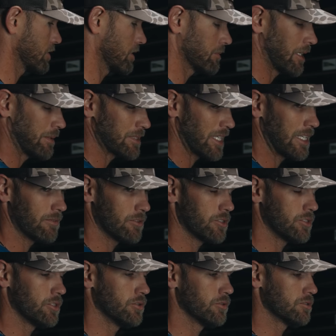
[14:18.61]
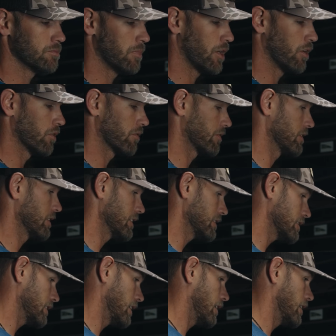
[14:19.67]
sometimes I even use both. For this
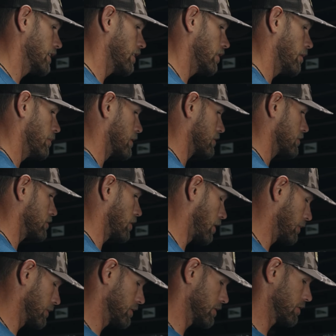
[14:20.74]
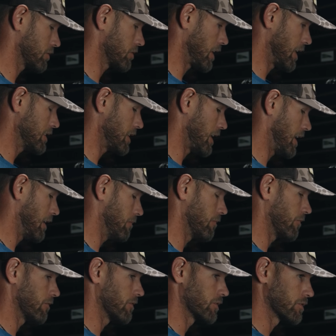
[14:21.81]
scenario, I'm gonna start with just tread
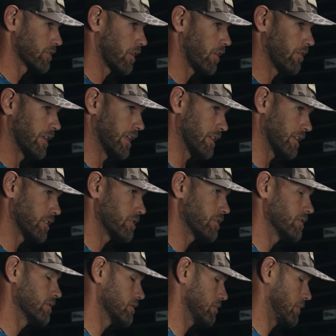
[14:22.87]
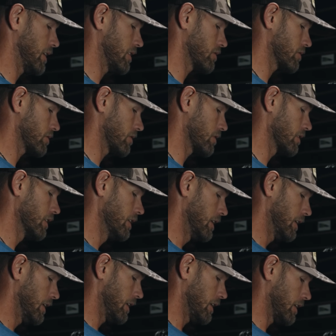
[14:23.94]
tape for draw length issues, make sure
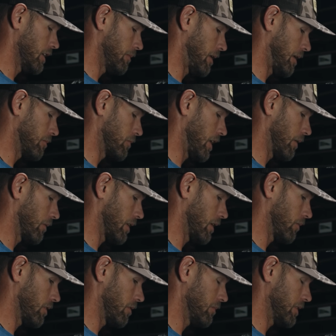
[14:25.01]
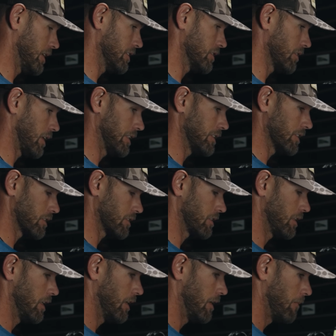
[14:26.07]
I'm right where I wanna be. So I just
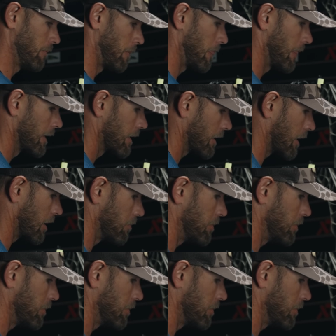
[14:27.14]
cut a